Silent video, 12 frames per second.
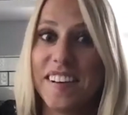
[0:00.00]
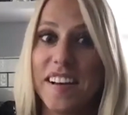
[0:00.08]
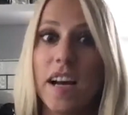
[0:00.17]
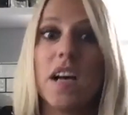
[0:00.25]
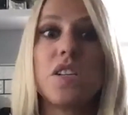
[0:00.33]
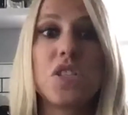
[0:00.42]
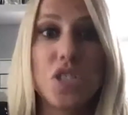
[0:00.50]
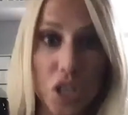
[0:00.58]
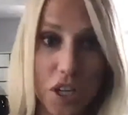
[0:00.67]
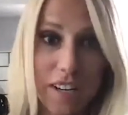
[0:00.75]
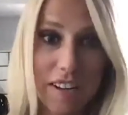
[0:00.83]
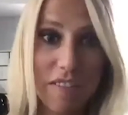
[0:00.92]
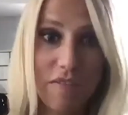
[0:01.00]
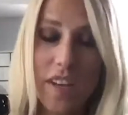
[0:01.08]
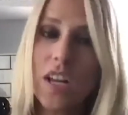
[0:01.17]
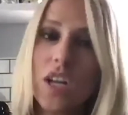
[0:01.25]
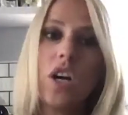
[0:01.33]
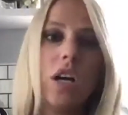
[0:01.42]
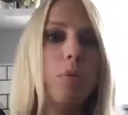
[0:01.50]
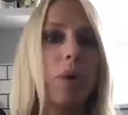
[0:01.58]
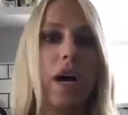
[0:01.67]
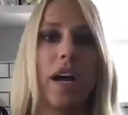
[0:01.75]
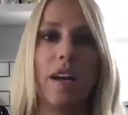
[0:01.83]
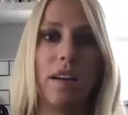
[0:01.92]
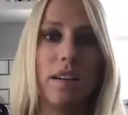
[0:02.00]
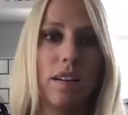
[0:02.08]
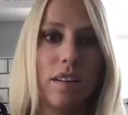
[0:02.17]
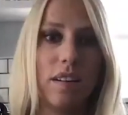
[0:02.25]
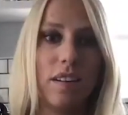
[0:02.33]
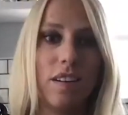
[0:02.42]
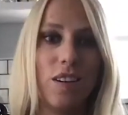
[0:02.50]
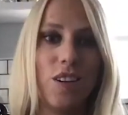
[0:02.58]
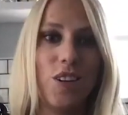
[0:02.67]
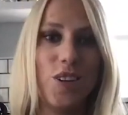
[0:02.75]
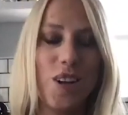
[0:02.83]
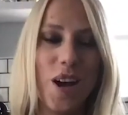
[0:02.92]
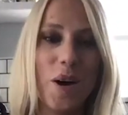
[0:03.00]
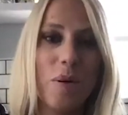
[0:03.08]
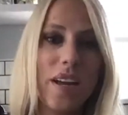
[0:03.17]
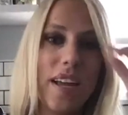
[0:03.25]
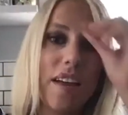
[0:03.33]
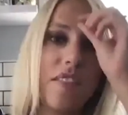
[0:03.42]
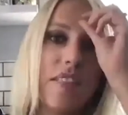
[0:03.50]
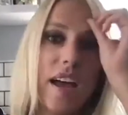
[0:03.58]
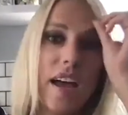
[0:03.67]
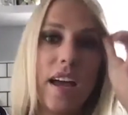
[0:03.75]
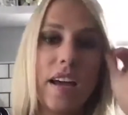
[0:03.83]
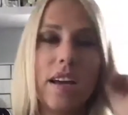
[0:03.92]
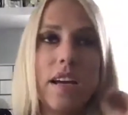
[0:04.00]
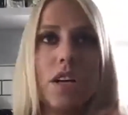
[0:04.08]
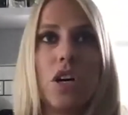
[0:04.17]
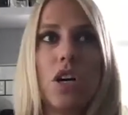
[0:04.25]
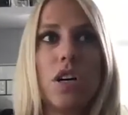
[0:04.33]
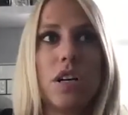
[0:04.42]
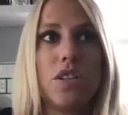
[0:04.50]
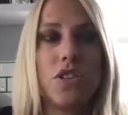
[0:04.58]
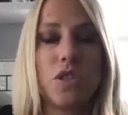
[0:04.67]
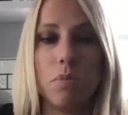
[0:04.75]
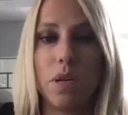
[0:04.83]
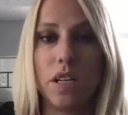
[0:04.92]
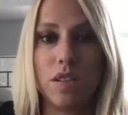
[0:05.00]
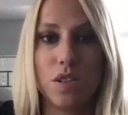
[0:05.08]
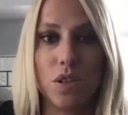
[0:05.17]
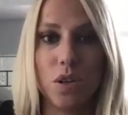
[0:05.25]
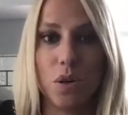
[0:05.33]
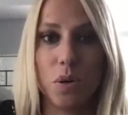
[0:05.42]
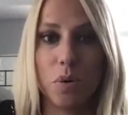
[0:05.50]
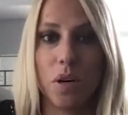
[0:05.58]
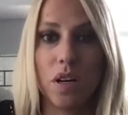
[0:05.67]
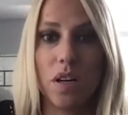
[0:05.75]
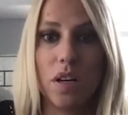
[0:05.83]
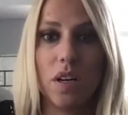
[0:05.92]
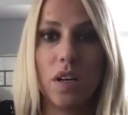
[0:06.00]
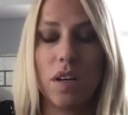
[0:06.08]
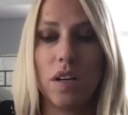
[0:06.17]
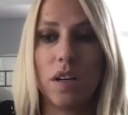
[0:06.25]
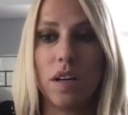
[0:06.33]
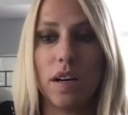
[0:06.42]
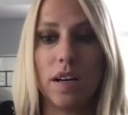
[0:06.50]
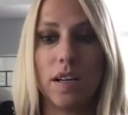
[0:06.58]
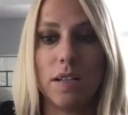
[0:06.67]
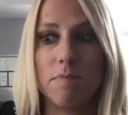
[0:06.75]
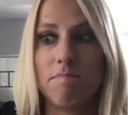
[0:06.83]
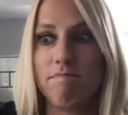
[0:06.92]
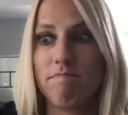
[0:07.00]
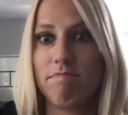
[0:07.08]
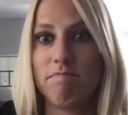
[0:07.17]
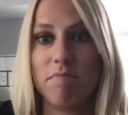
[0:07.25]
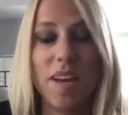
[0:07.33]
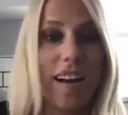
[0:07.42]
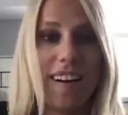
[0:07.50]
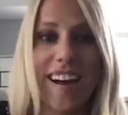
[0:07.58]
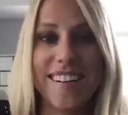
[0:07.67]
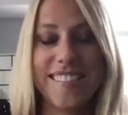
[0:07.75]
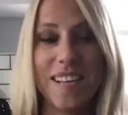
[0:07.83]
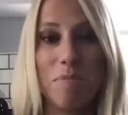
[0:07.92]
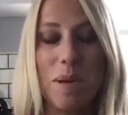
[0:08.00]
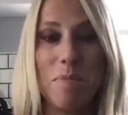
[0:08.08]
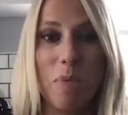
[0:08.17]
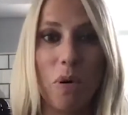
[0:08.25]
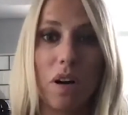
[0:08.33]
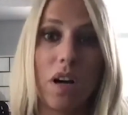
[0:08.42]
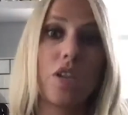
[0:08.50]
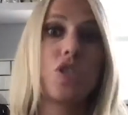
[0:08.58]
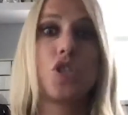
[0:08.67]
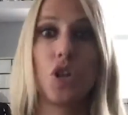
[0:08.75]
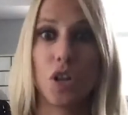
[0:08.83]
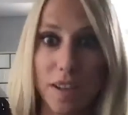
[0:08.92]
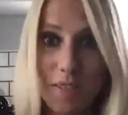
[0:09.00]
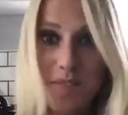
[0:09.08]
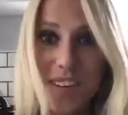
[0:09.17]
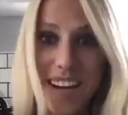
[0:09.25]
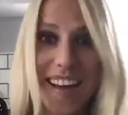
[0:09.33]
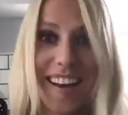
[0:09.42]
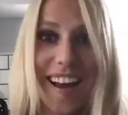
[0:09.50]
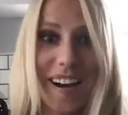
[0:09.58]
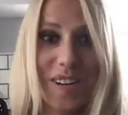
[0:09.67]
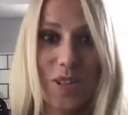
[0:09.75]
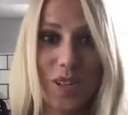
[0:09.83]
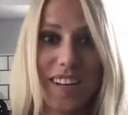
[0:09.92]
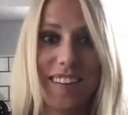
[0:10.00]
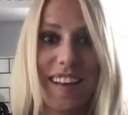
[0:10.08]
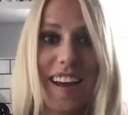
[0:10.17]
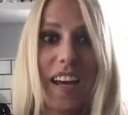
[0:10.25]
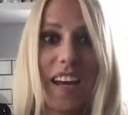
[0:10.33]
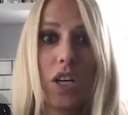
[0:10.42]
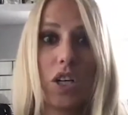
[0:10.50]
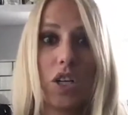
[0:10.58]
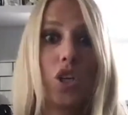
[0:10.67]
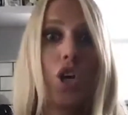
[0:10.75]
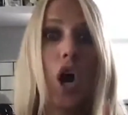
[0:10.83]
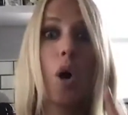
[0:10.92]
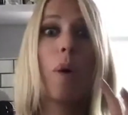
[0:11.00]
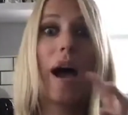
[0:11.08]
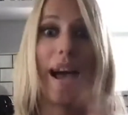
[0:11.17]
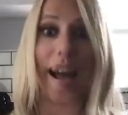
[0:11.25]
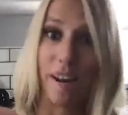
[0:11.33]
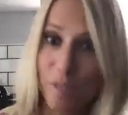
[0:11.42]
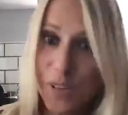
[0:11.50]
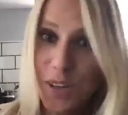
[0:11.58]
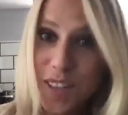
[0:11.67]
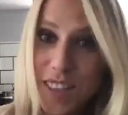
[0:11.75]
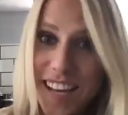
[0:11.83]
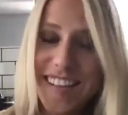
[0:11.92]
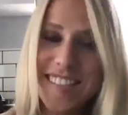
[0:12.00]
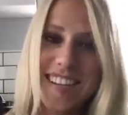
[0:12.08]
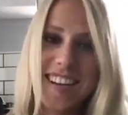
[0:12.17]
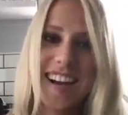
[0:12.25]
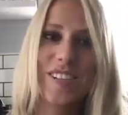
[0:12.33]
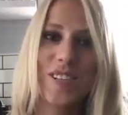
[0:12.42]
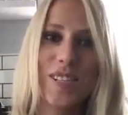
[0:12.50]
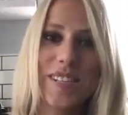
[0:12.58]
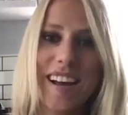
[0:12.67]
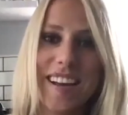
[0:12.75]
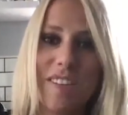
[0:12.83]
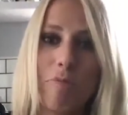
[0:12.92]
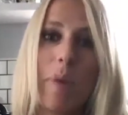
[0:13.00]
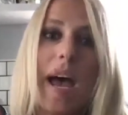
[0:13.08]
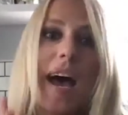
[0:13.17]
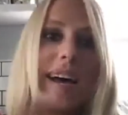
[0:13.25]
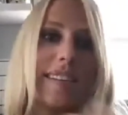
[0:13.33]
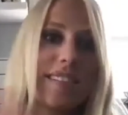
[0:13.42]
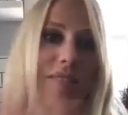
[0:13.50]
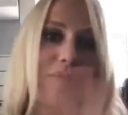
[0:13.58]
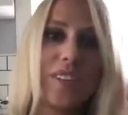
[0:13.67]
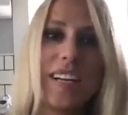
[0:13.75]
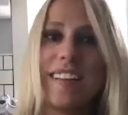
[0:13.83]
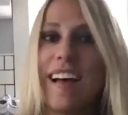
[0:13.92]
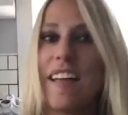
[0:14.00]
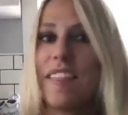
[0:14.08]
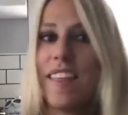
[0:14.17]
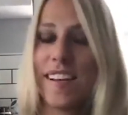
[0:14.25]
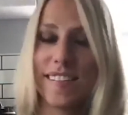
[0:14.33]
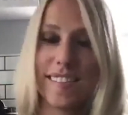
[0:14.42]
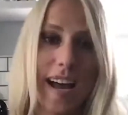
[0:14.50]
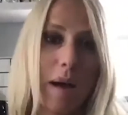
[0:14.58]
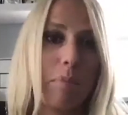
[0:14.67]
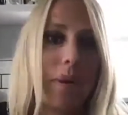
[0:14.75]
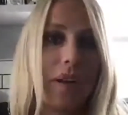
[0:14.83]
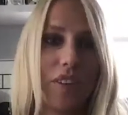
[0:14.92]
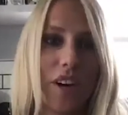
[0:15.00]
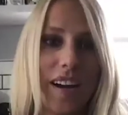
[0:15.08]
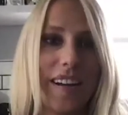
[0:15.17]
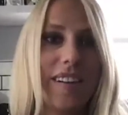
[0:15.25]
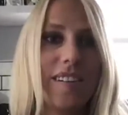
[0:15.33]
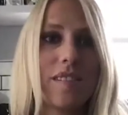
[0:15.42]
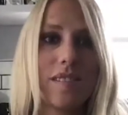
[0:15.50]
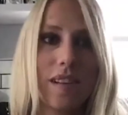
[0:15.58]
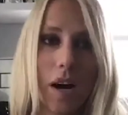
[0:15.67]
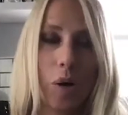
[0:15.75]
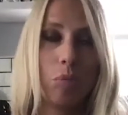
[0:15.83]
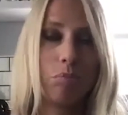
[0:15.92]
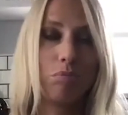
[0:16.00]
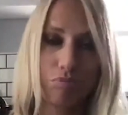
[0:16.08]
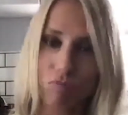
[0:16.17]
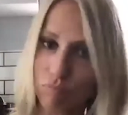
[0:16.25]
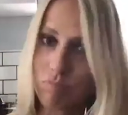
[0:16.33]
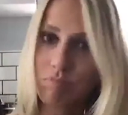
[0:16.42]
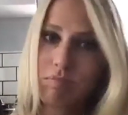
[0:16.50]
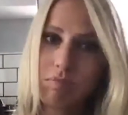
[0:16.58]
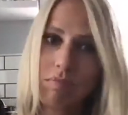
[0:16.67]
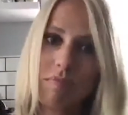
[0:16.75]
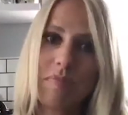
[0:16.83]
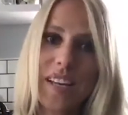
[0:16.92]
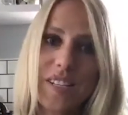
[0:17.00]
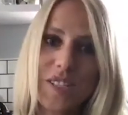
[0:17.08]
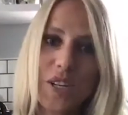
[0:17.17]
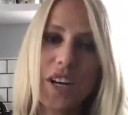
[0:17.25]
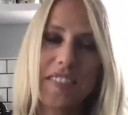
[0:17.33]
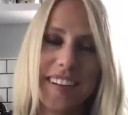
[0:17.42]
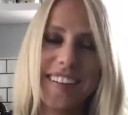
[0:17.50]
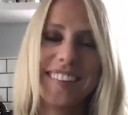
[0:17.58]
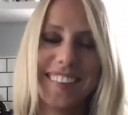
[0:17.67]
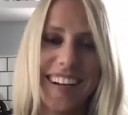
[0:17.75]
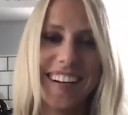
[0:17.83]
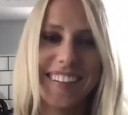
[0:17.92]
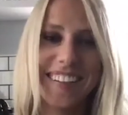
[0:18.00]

assertive in a good way, and they encouraged me to, I'd say be more assertive and actually like go after things and not just kind of passively let things happen. Right. So it's a good thing. Yeah.